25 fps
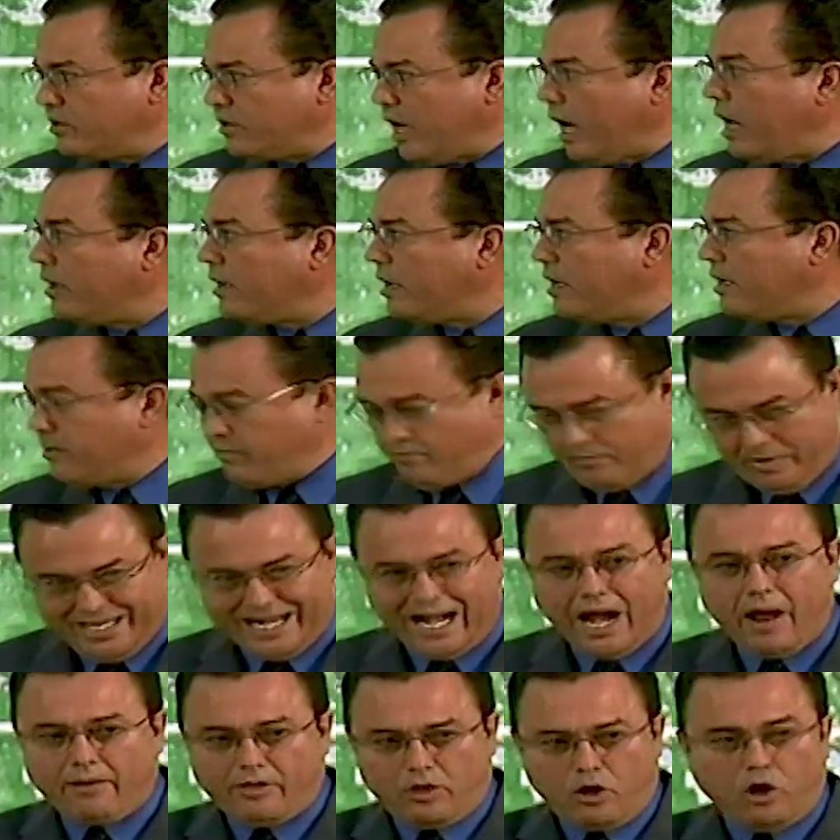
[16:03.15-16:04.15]
Ah, look,
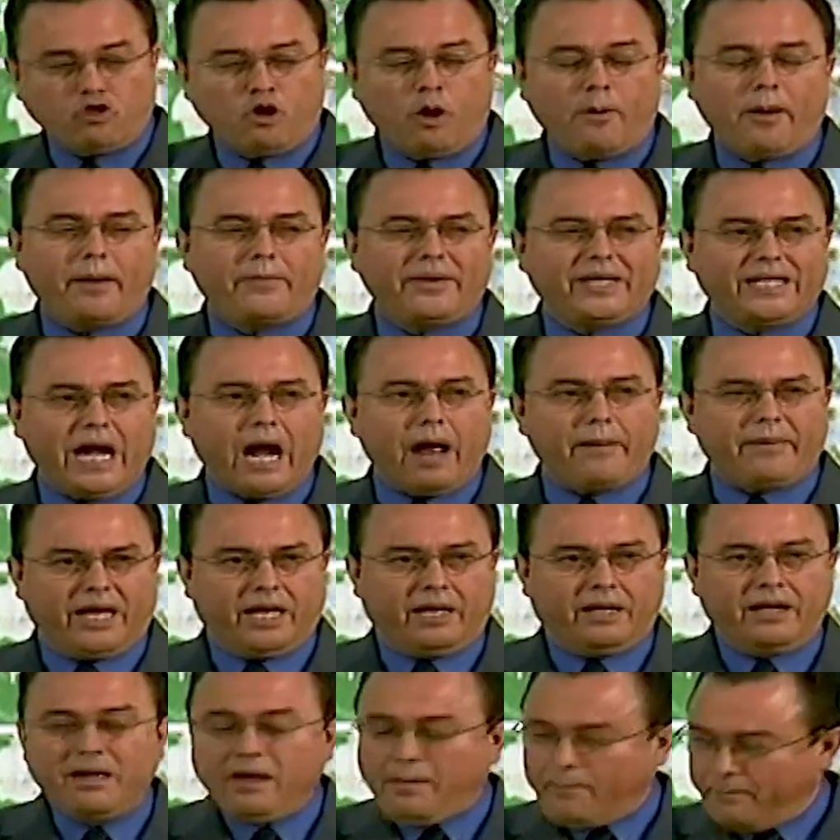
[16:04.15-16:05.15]
no, don't look at me. Look
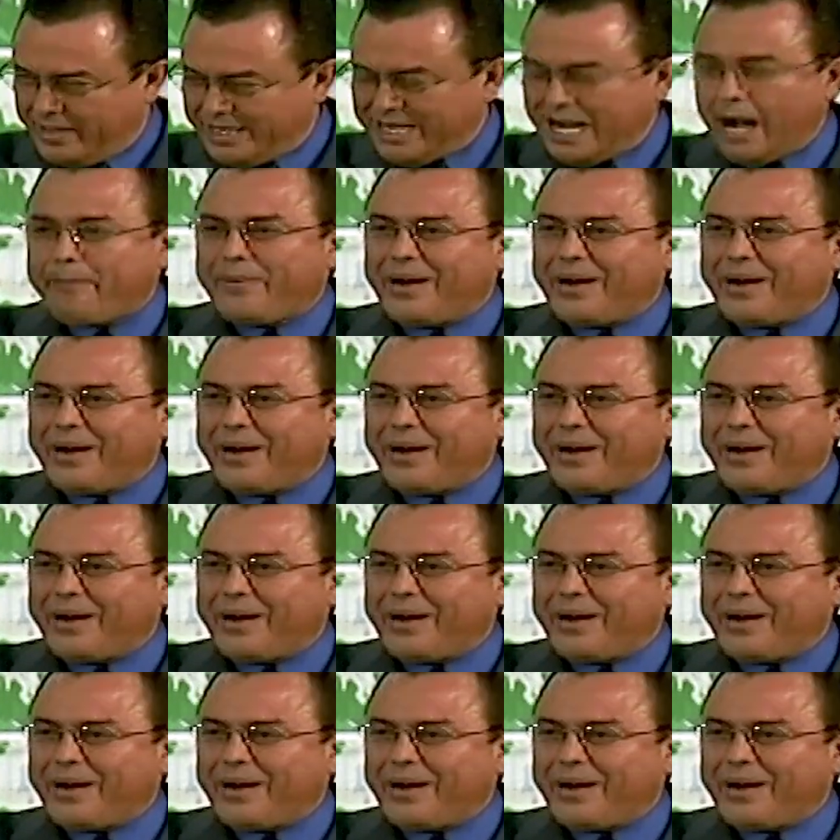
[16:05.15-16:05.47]
to the side